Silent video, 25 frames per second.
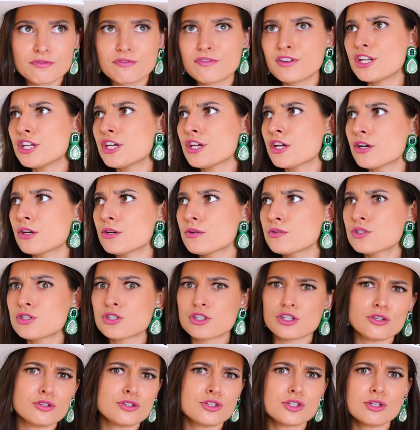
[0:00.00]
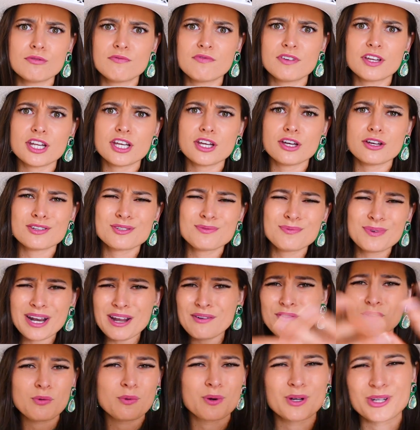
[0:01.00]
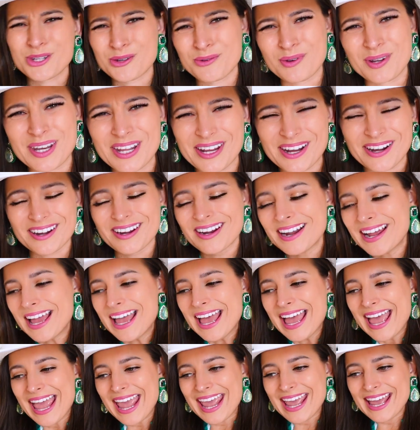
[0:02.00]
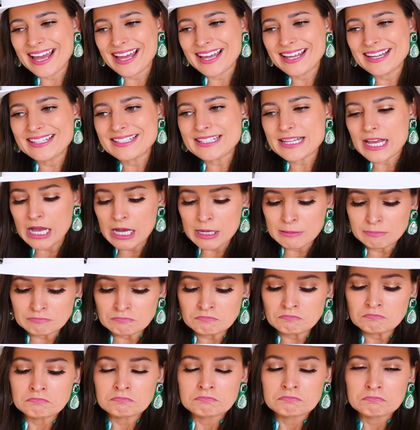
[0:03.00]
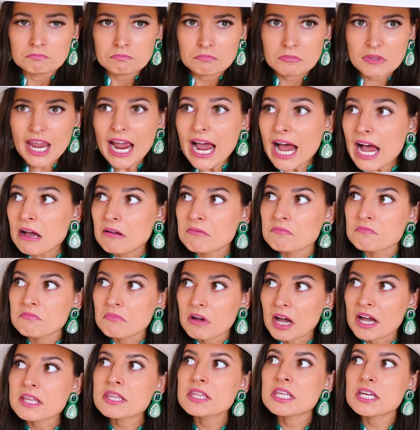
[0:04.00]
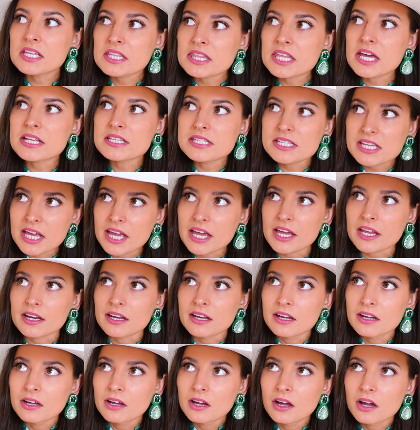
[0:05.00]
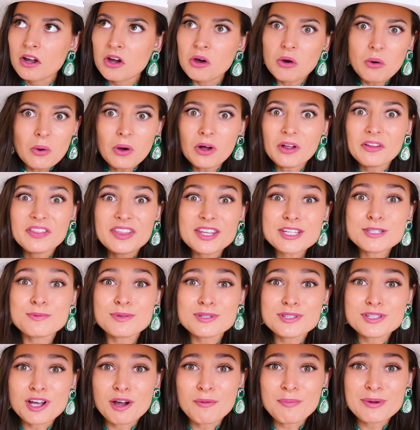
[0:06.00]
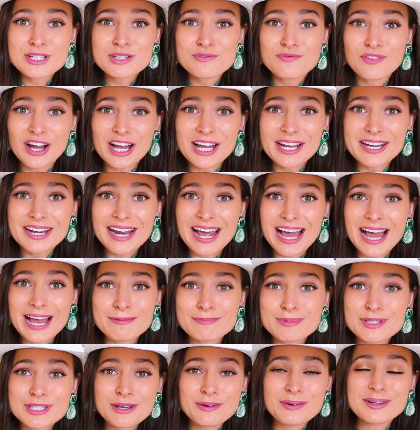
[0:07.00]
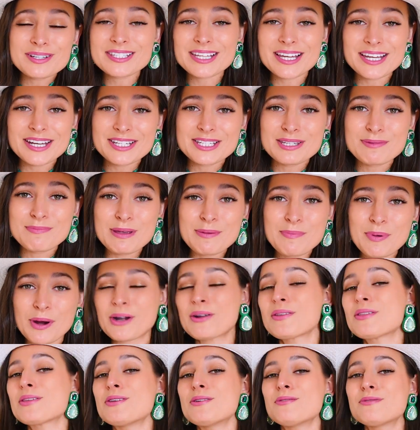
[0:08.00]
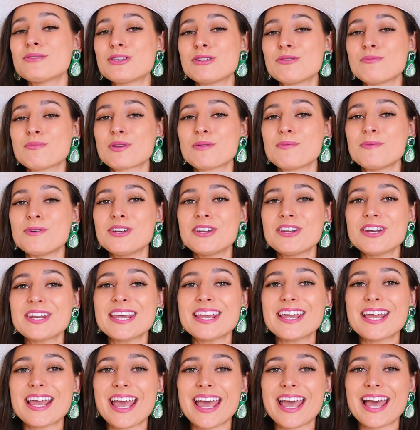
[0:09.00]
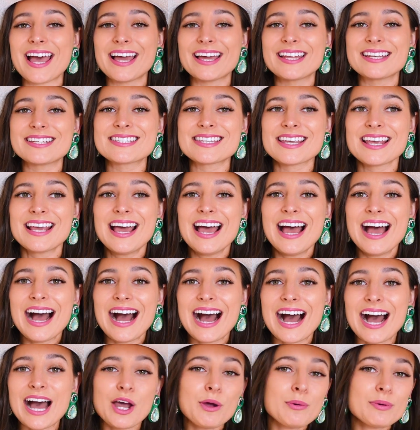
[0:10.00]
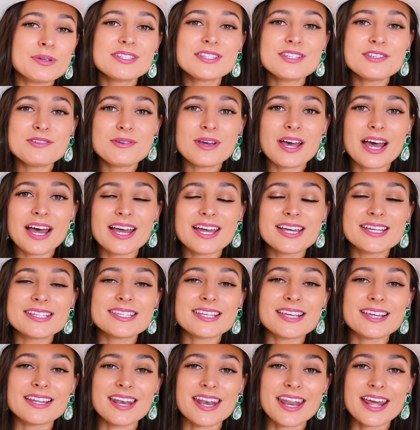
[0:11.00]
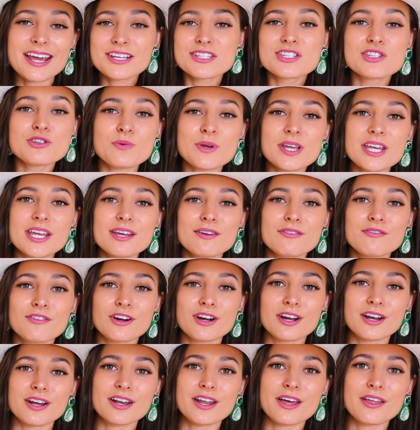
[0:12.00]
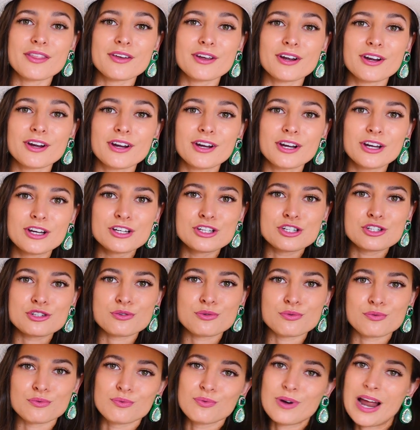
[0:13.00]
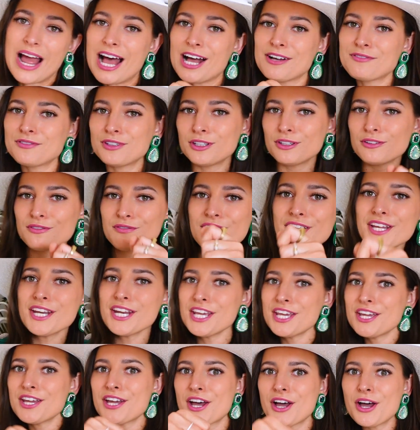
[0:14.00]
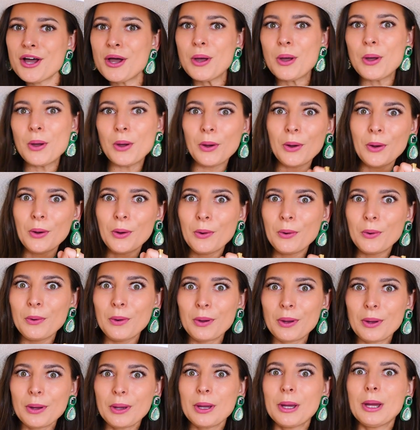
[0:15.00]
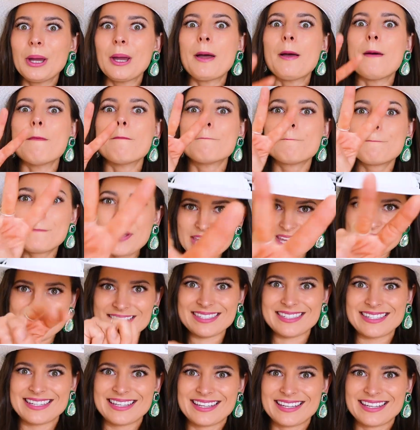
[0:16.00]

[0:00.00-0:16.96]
videos, YouTube videos, whatever we're doing here. And yeah, I think that's it. Cool, this was so much fun. I'm so excited to be part of the YouTube community, and I will see you guys next week for another travel video. Peace.